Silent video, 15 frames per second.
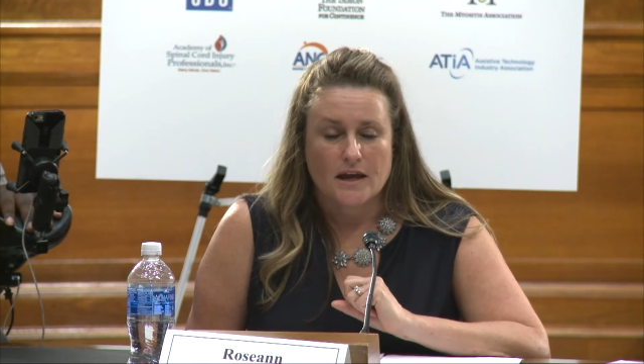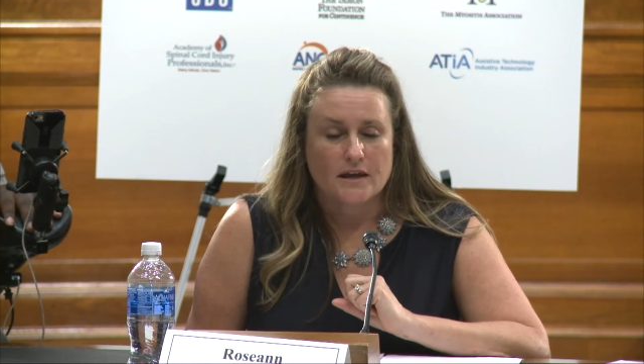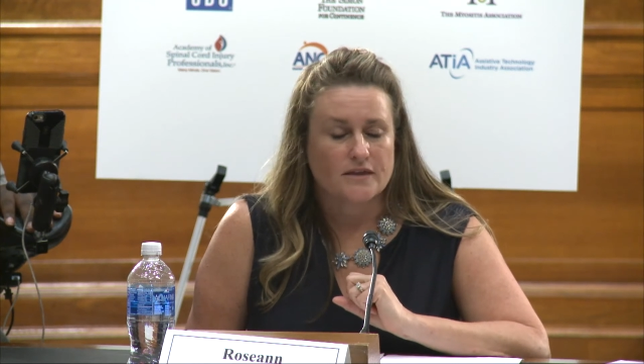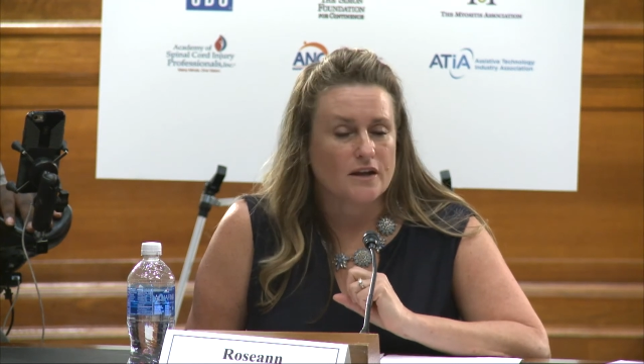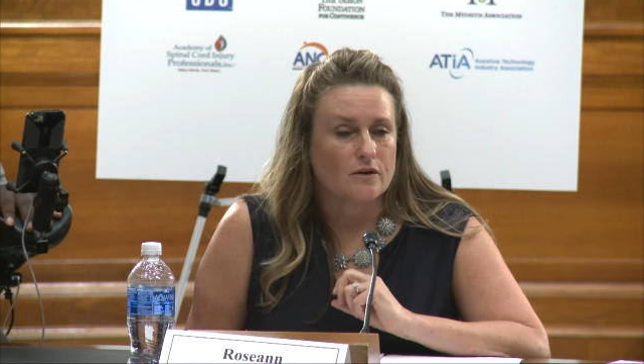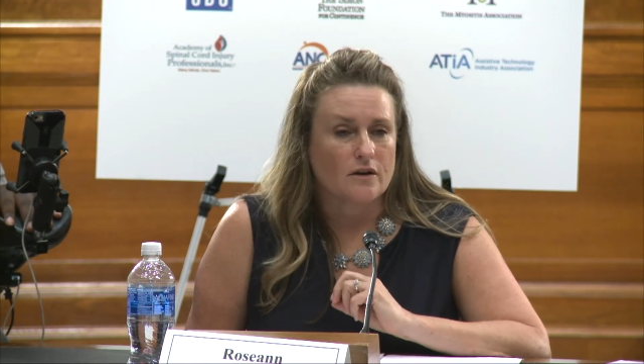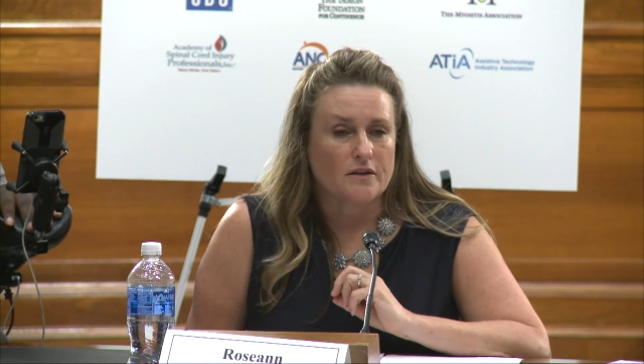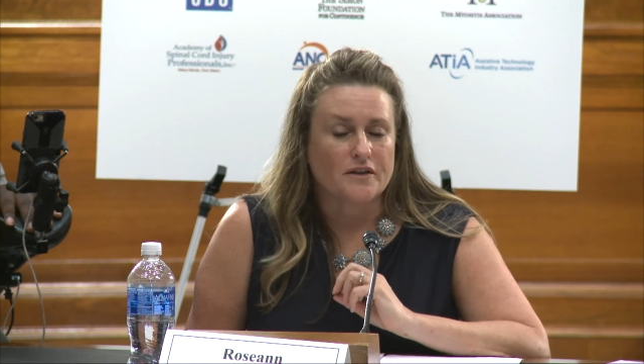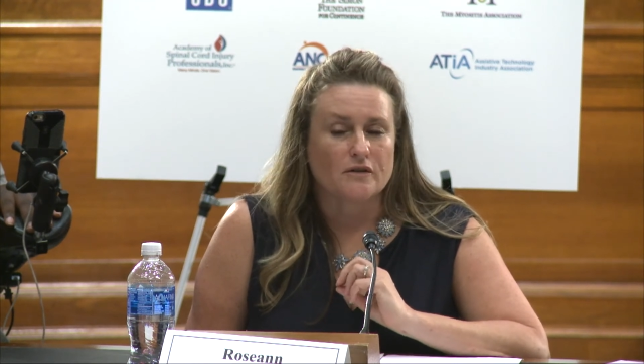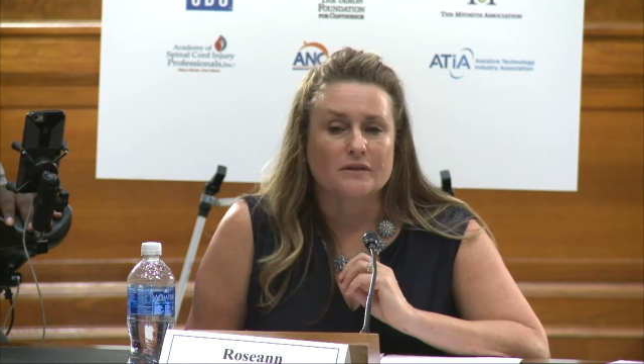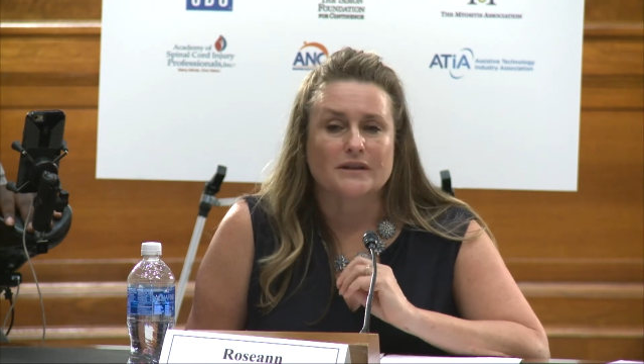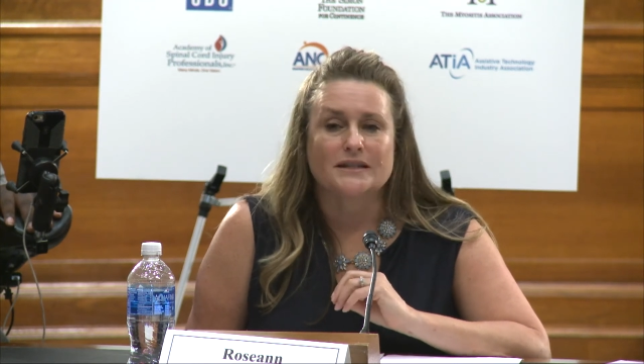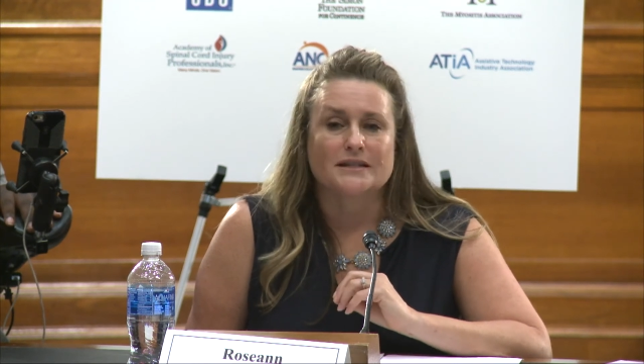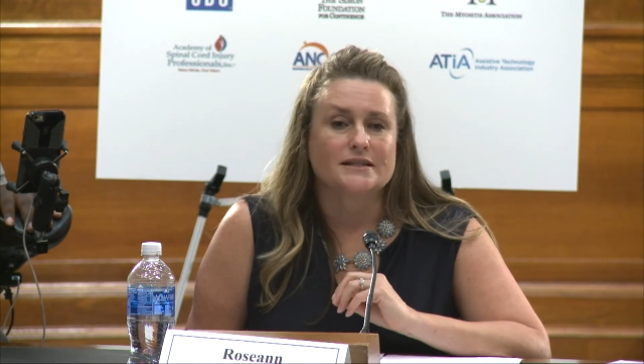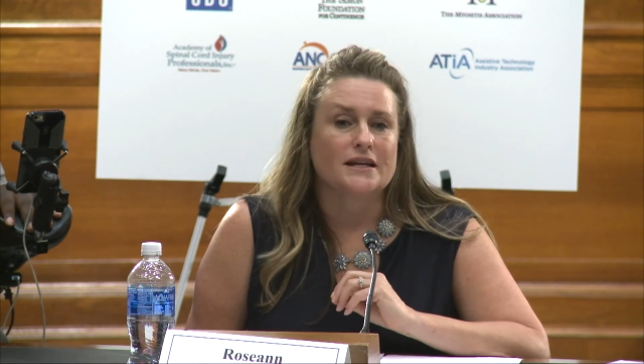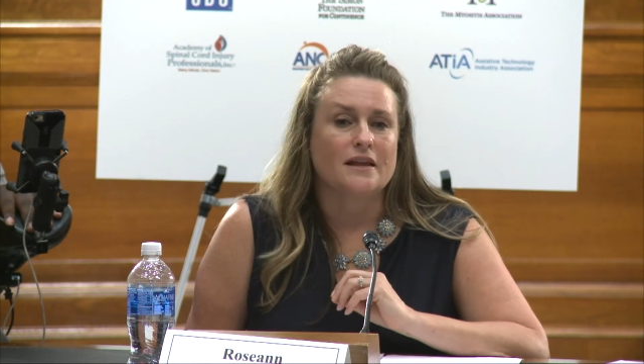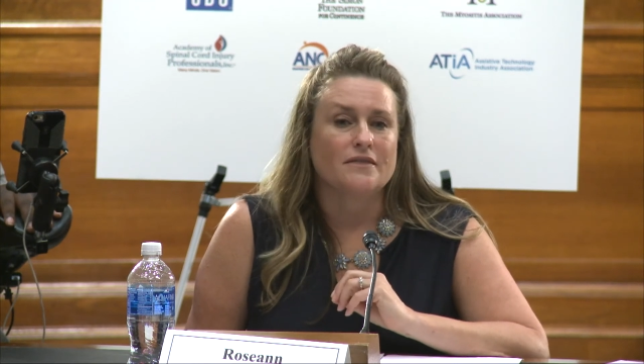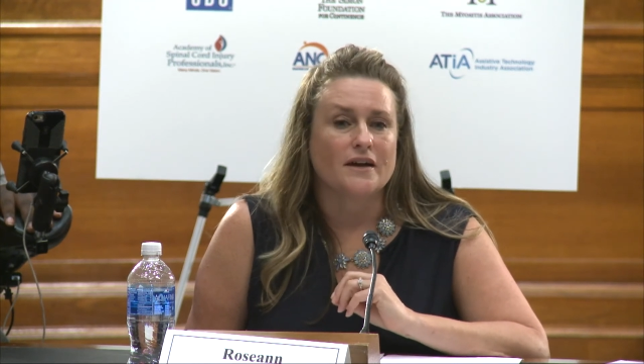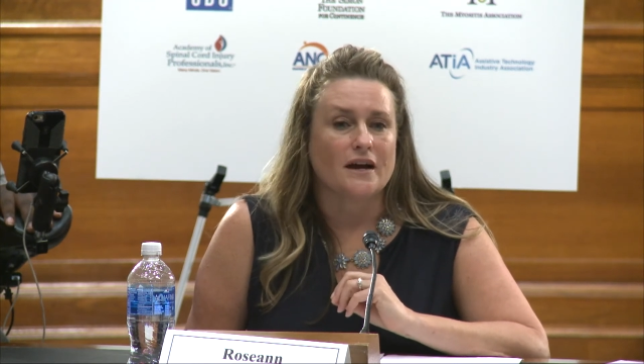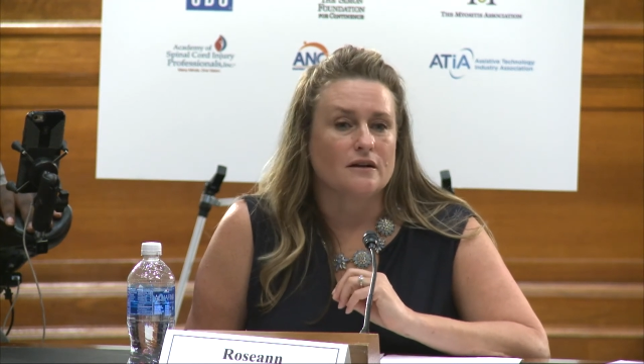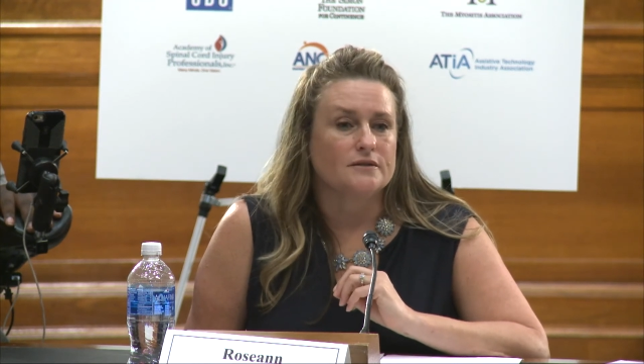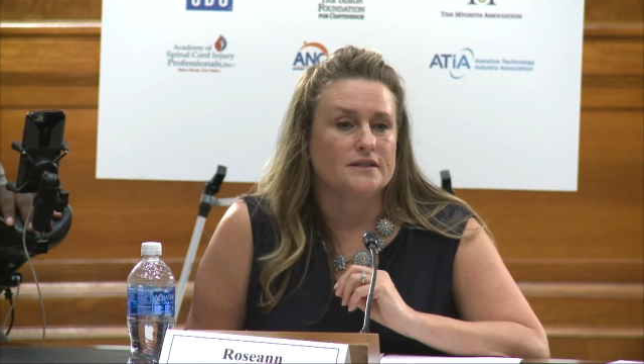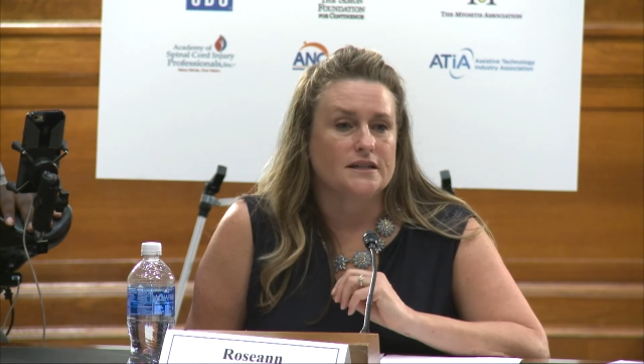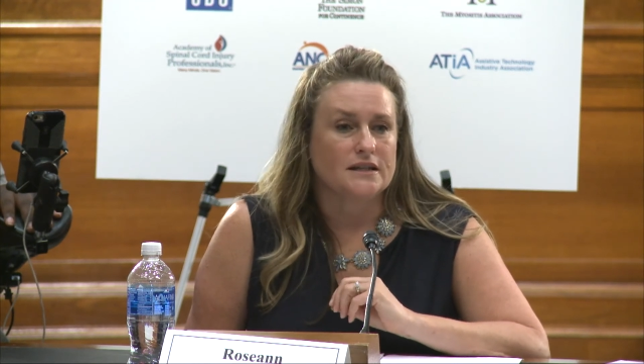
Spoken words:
they're at least $10,000